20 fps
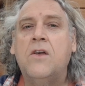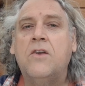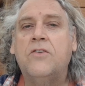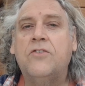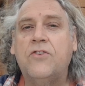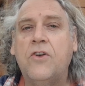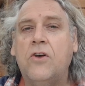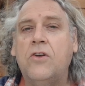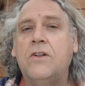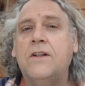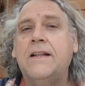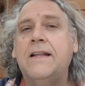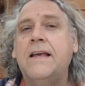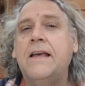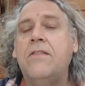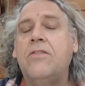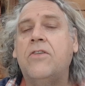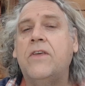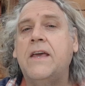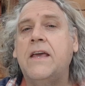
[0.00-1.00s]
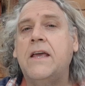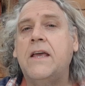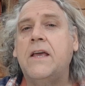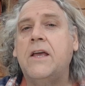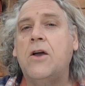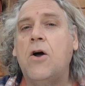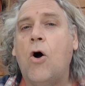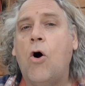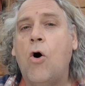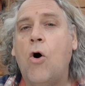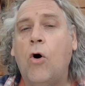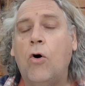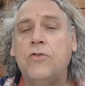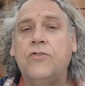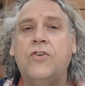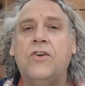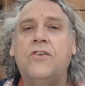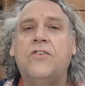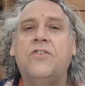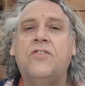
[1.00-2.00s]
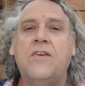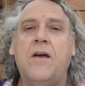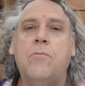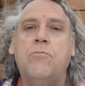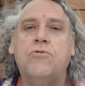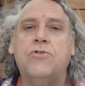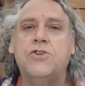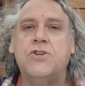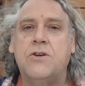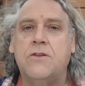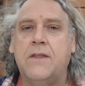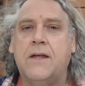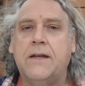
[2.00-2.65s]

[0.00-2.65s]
Certainly the hottest temperature